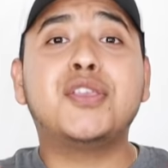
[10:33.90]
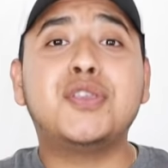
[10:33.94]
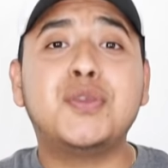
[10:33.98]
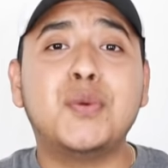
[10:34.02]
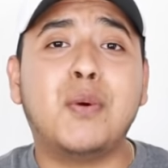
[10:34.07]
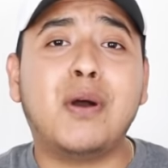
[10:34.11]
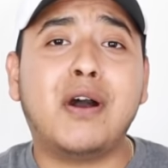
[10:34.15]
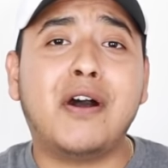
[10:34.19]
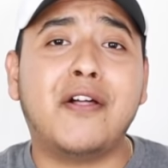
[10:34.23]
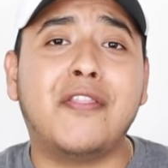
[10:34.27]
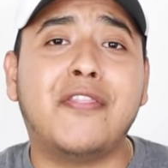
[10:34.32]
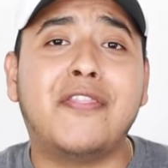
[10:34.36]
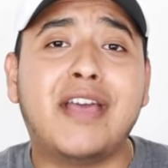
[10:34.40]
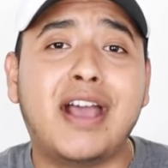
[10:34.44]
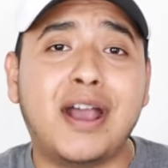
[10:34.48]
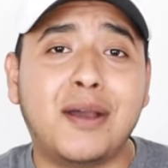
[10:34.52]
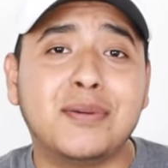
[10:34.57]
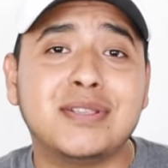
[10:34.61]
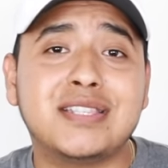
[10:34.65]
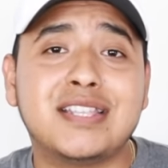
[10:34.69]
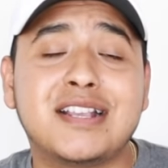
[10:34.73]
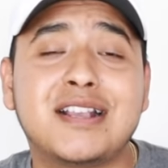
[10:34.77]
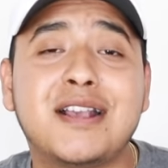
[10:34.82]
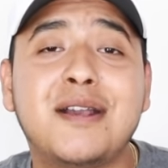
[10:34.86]
You all, that
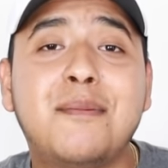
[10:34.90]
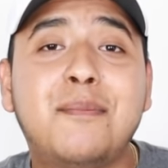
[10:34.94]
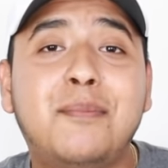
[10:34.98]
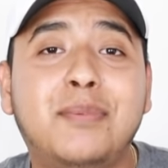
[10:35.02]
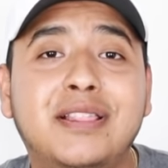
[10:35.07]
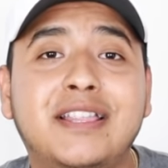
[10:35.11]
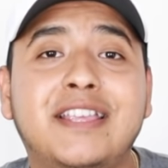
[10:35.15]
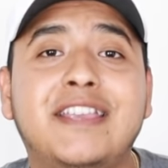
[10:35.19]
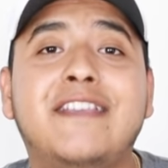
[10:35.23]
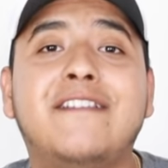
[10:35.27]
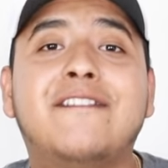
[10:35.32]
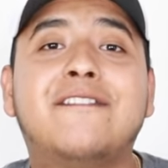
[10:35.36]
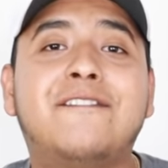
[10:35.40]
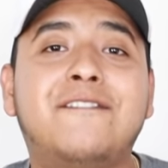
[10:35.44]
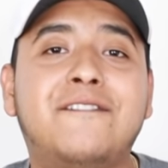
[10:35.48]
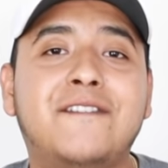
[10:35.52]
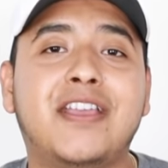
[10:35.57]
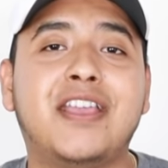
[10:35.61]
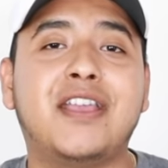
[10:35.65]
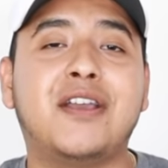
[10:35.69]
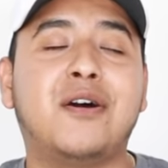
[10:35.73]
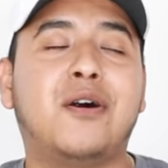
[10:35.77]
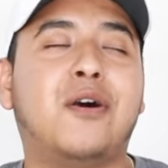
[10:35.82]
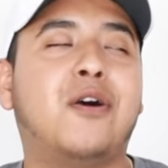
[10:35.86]
was a complete
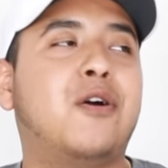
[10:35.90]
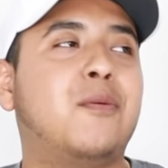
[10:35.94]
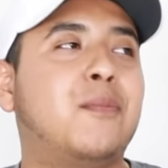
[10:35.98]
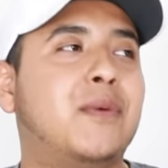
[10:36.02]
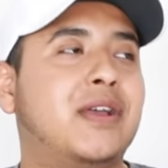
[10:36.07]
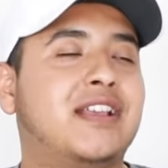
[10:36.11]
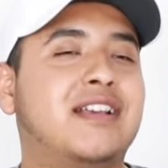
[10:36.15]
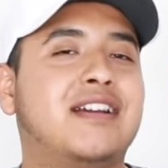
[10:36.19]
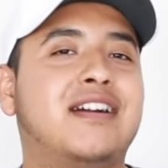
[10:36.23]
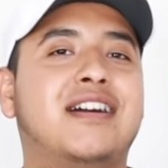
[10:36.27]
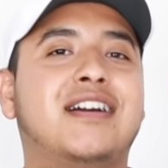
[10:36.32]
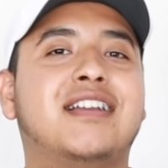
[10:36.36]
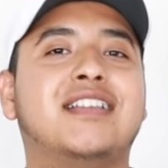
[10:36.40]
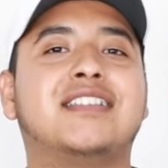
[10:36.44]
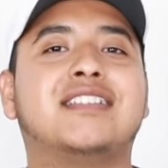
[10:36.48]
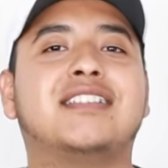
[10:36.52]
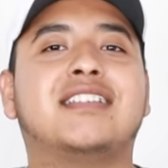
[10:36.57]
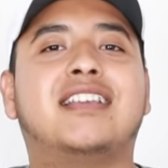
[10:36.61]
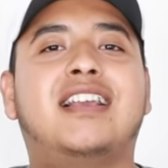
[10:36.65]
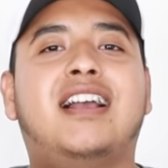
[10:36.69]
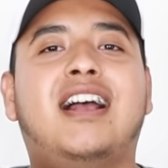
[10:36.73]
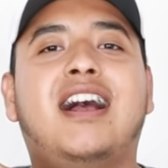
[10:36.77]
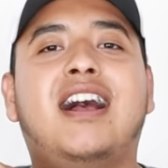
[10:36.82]
fail. Oh my gosh.